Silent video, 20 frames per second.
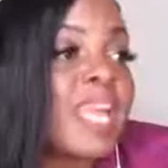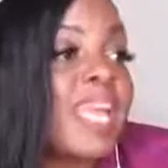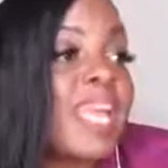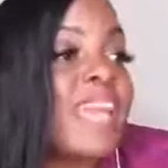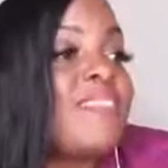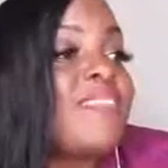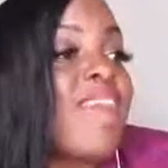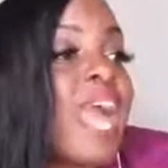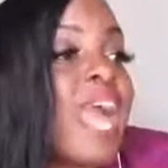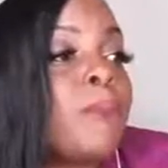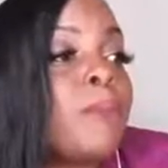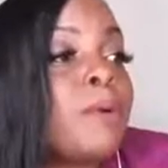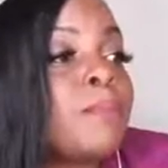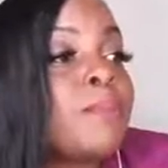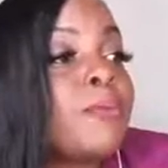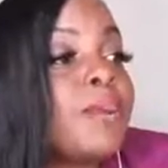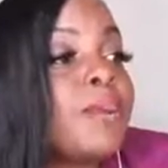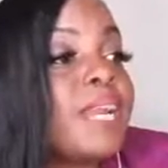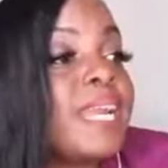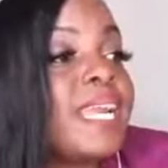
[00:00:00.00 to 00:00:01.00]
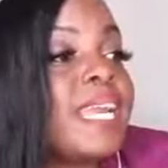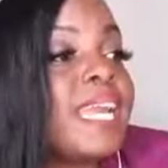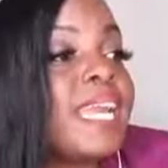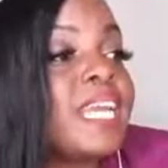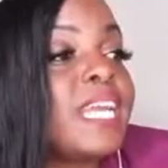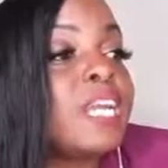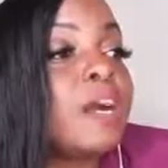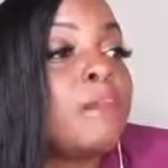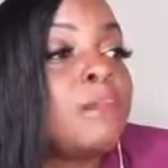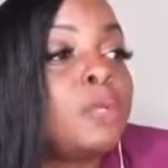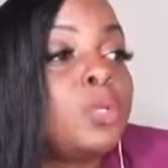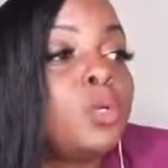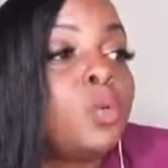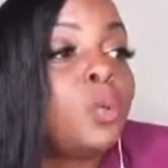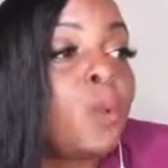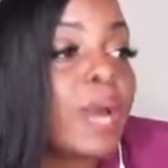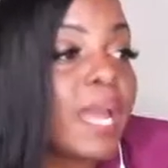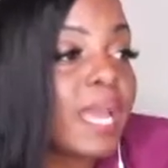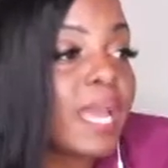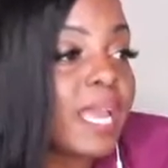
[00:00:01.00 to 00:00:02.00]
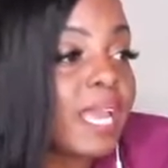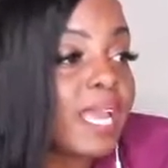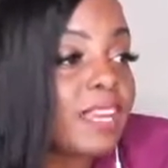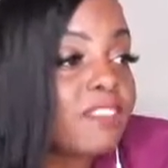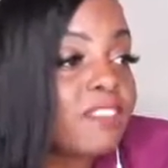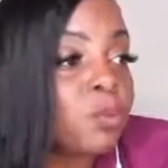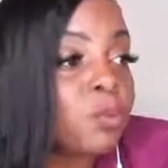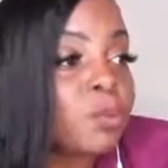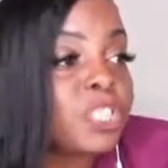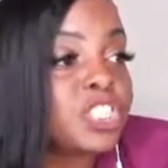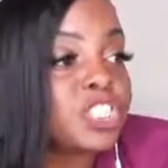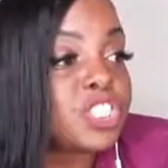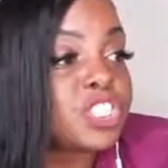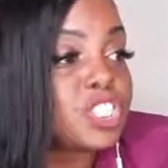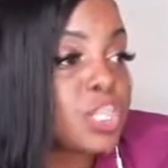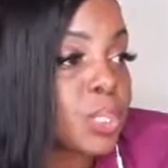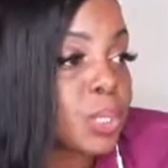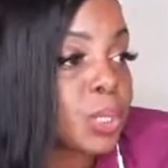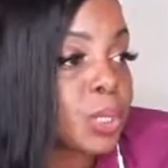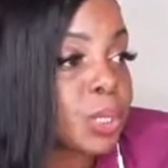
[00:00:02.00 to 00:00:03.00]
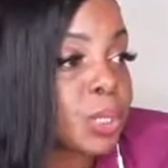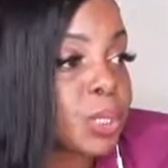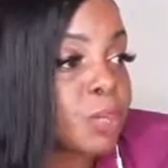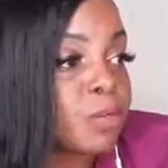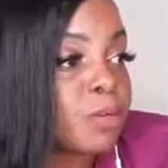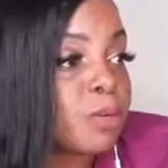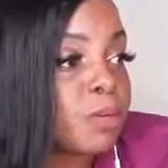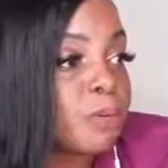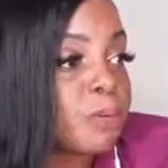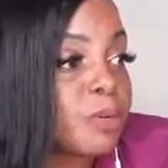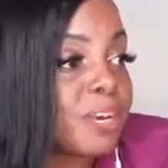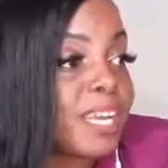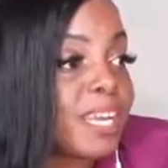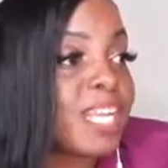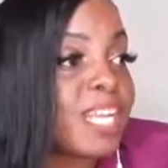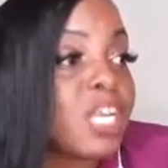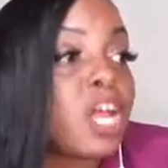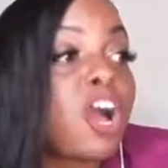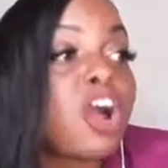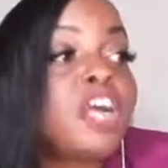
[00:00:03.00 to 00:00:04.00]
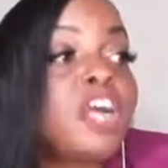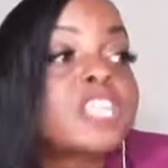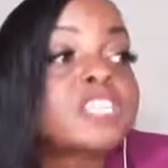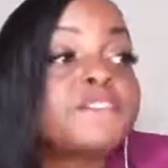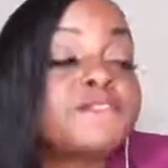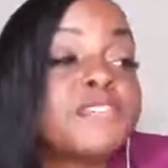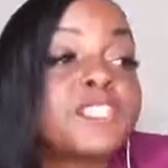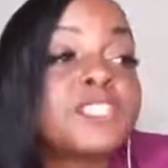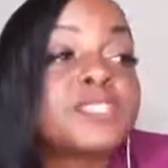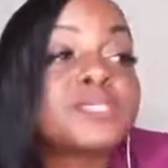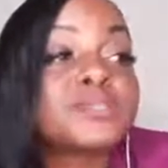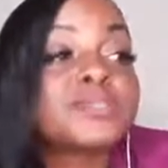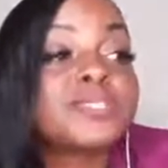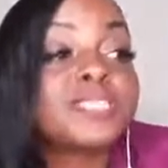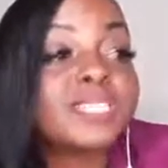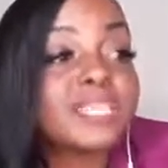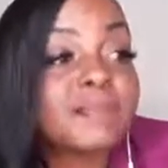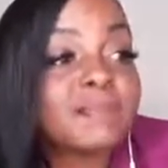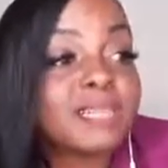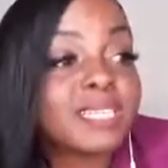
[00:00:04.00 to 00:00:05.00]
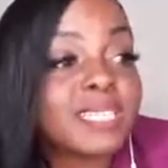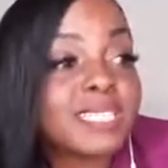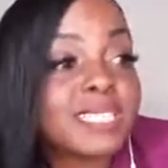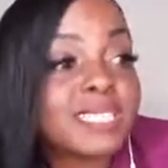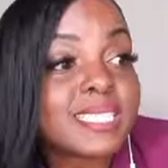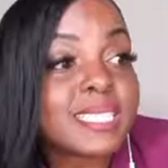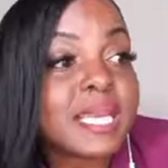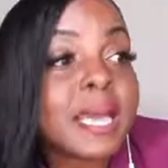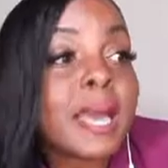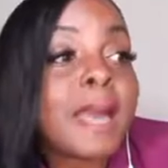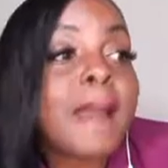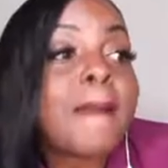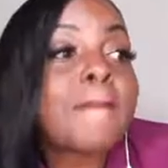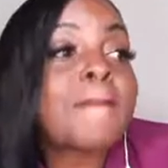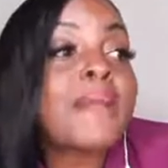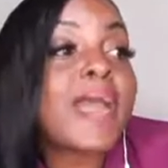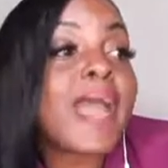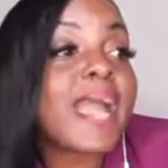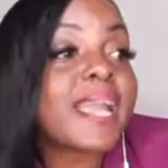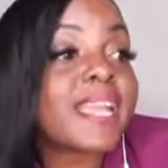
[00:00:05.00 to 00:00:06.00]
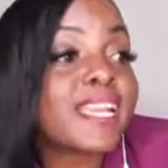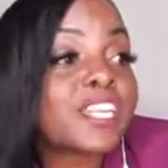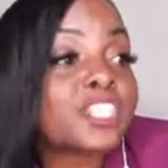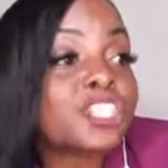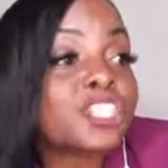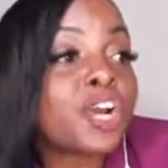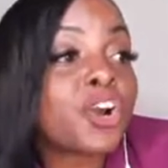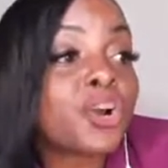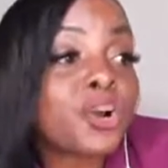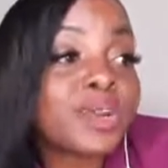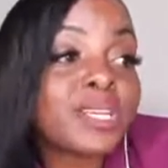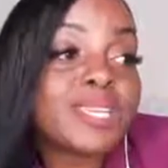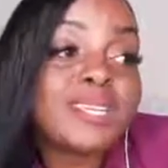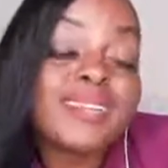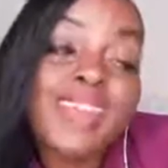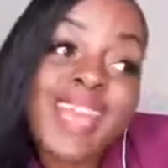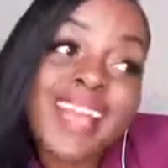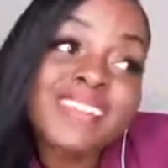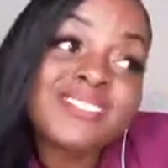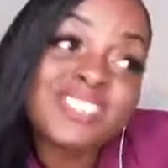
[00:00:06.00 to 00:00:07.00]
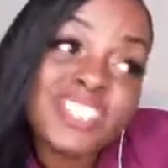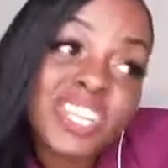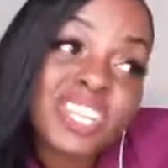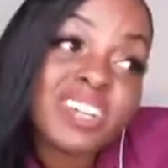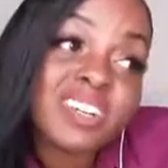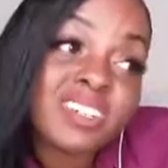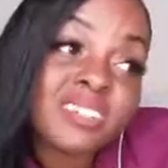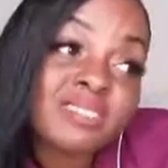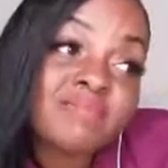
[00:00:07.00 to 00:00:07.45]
And that will bring in a blue wave, which in turn will bring a large fiscal stimulus package early next year.